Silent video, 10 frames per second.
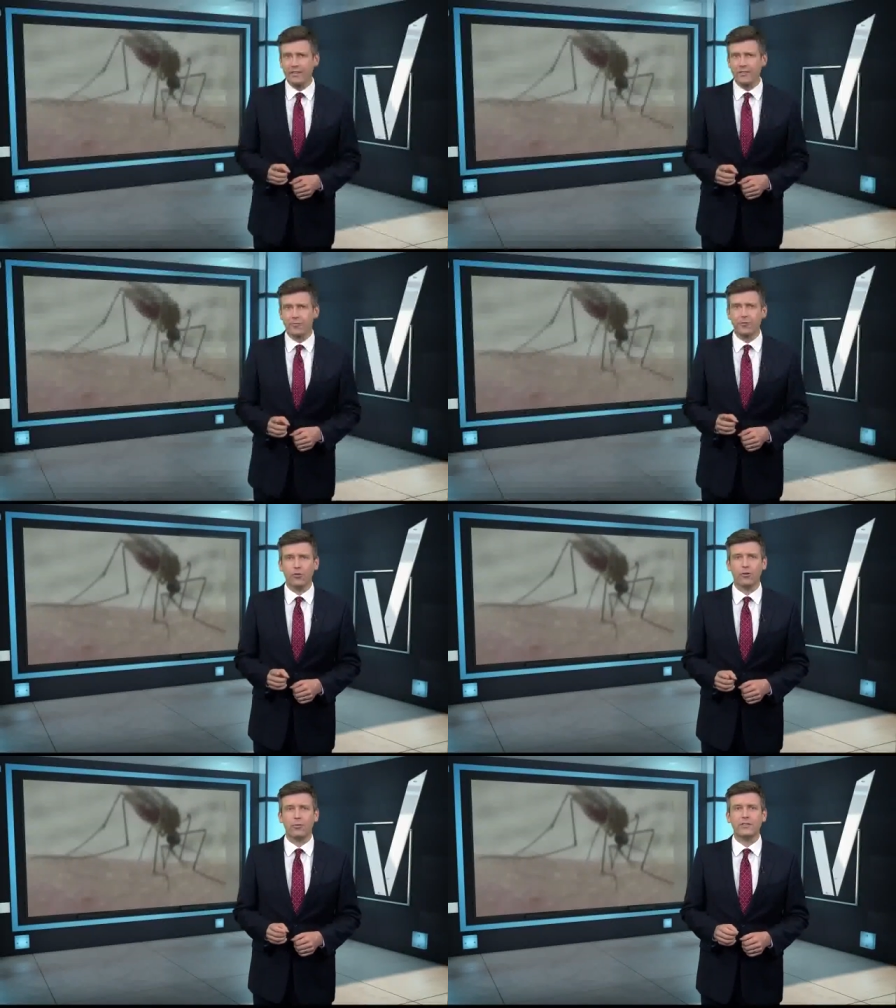the
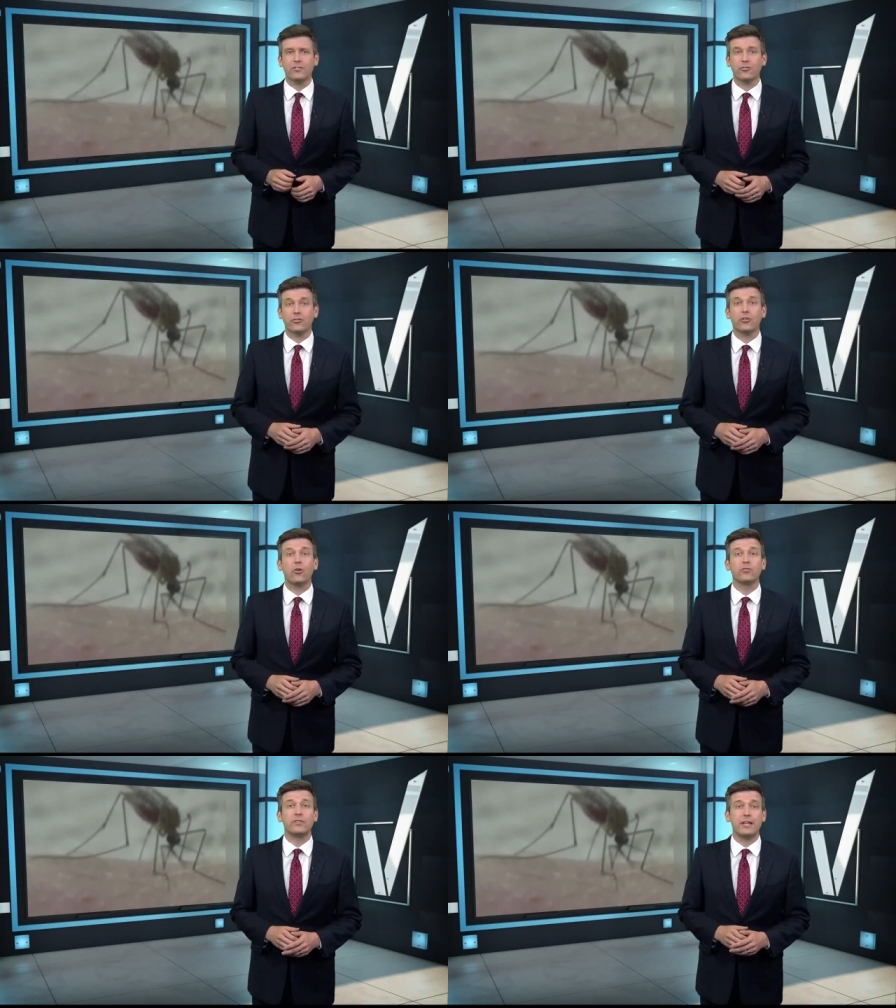Florida researcher,
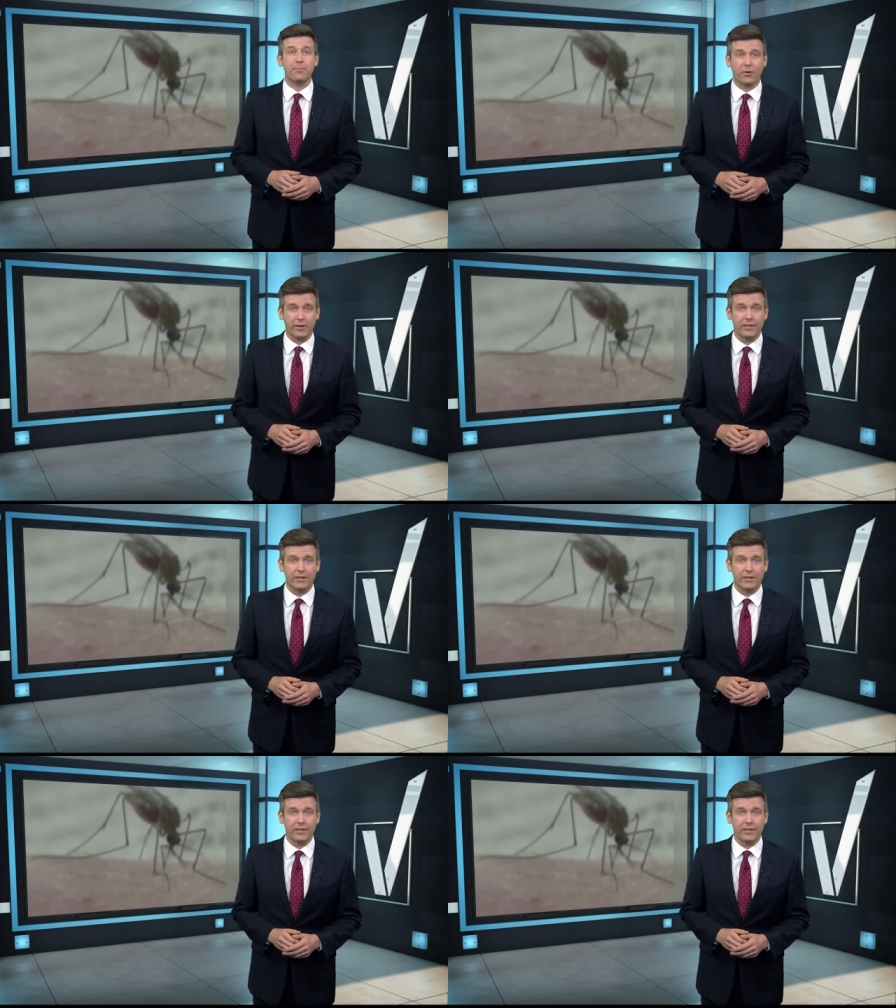goes deeper.